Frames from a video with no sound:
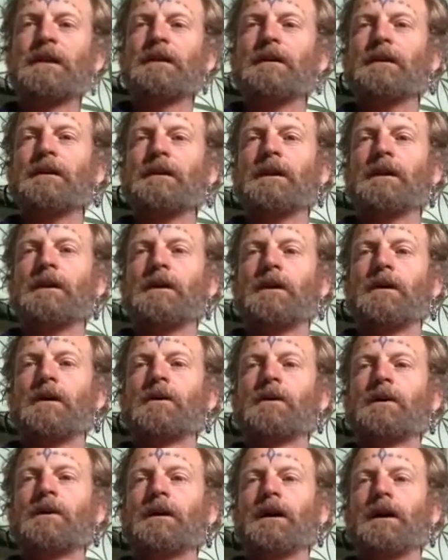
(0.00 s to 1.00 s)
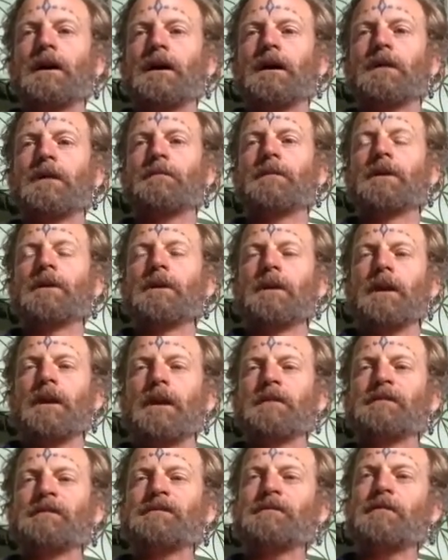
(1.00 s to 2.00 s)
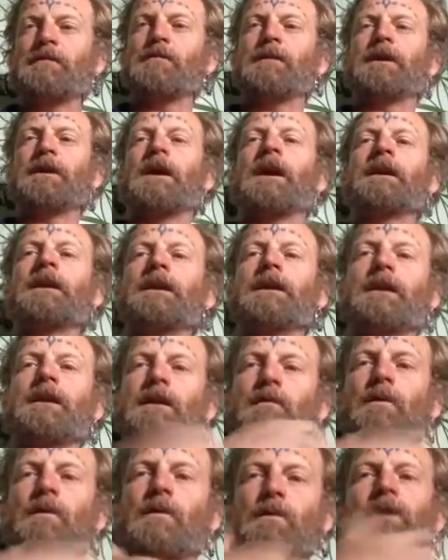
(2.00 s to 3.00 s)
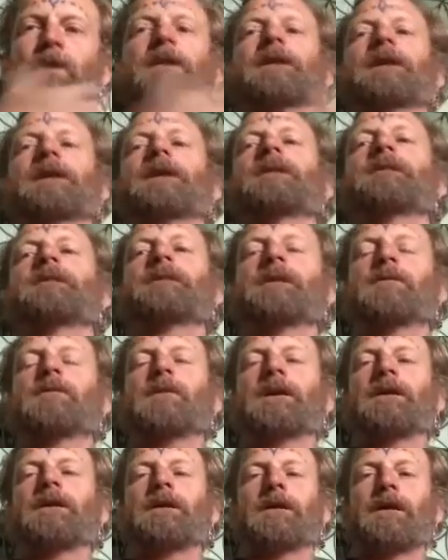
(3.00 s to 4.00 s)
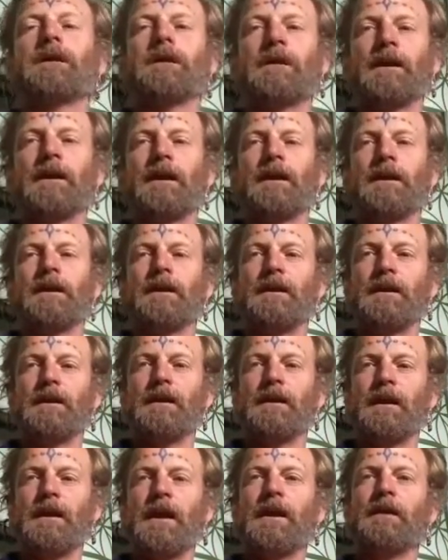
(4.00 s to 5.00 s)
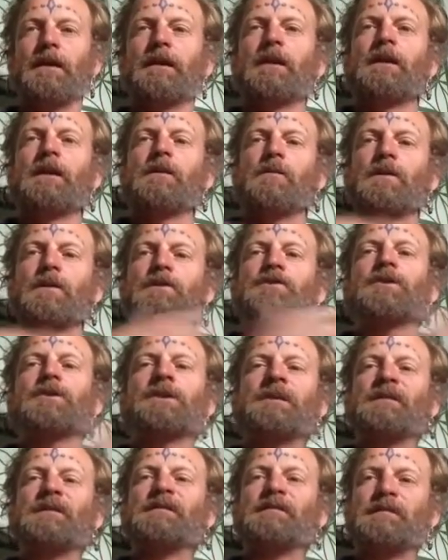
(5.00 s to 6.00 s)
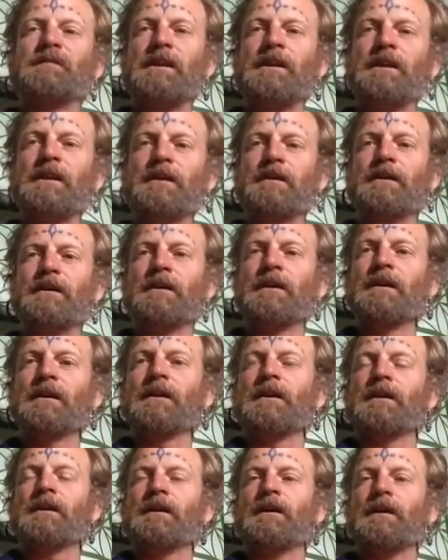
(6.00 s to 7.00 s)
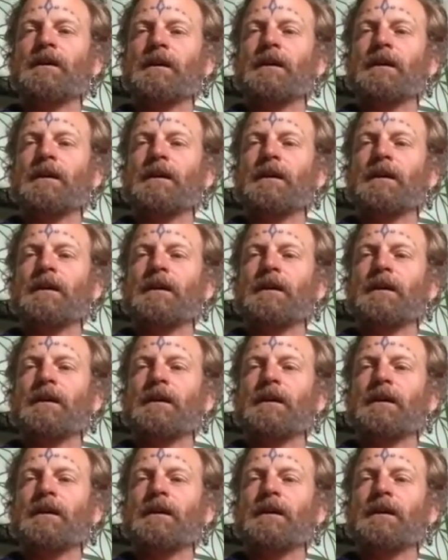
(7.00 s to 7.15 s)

you know? And so we kind of get what we need in the awakening, and we shouldn't seek a